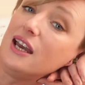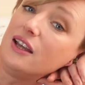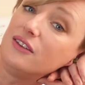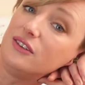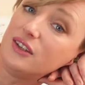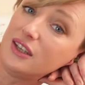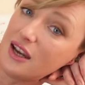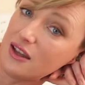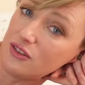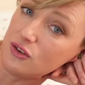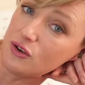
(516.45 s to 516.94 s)

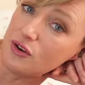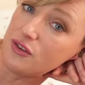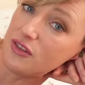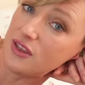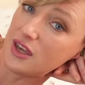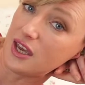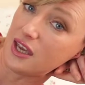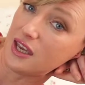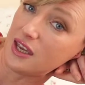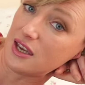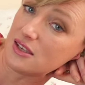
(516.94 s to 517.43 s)
The other
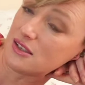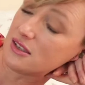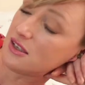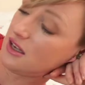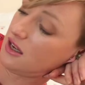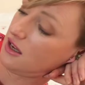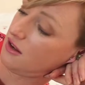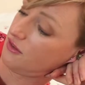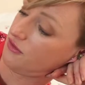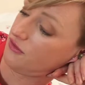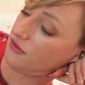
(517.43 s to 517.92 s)
thing is,
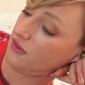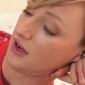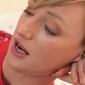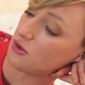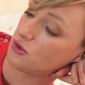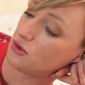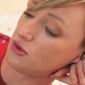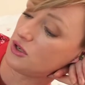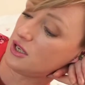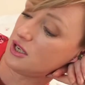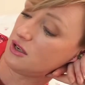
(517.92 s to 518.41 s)
if
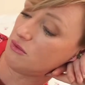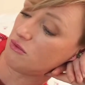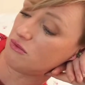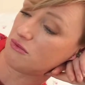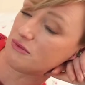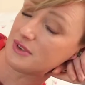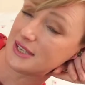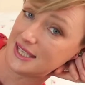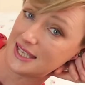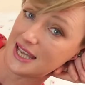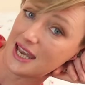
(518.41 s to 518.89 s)
laundry
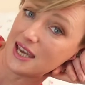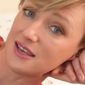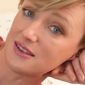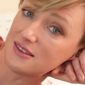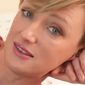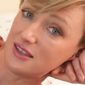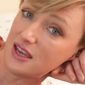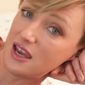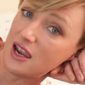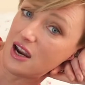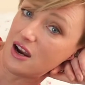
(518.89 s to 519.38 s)
stays
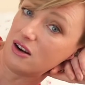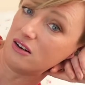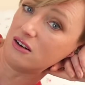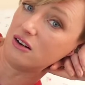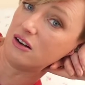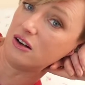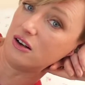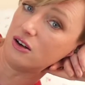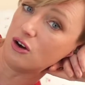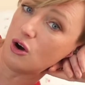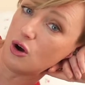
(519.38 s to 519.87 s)
there
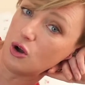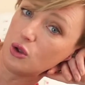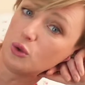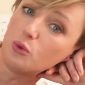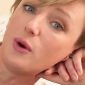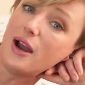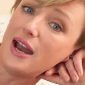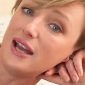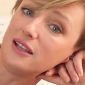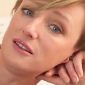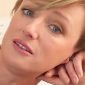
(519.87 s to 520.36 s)
all
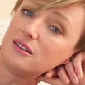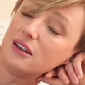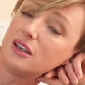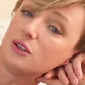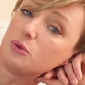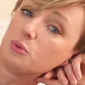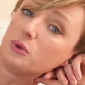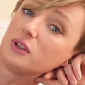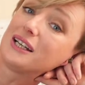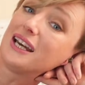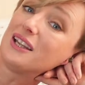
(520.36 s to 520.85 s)
wet,
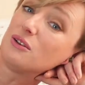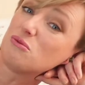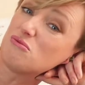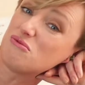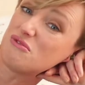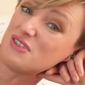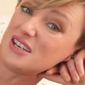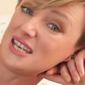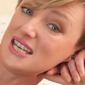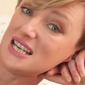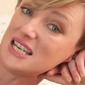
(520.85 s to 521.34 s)
it will get
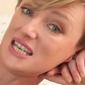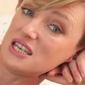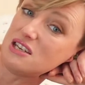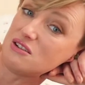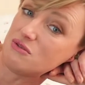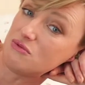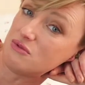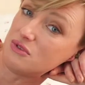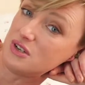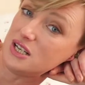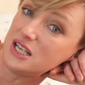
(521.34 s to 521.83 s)
really,
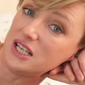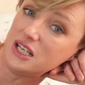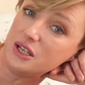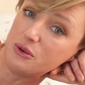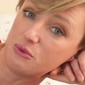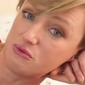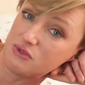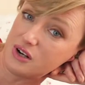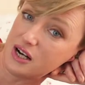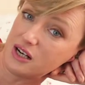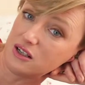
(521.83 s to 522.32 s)
really
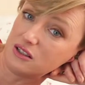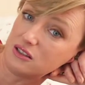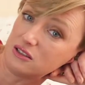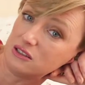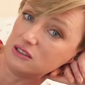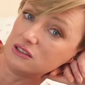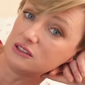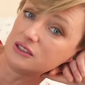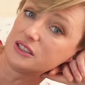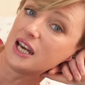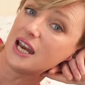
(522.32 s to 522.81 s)

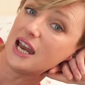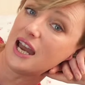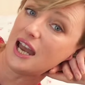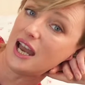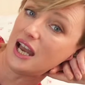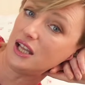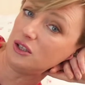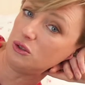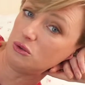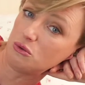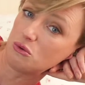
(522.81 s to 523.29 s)
wrinkled,
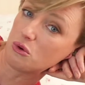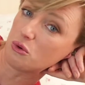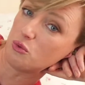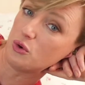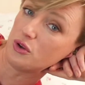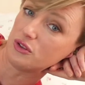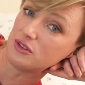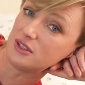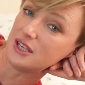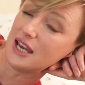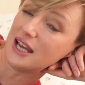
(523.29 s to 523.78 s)
and you don't
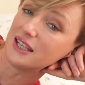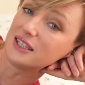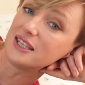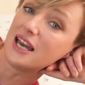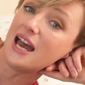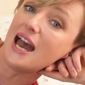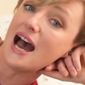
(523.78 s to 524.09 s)
want that.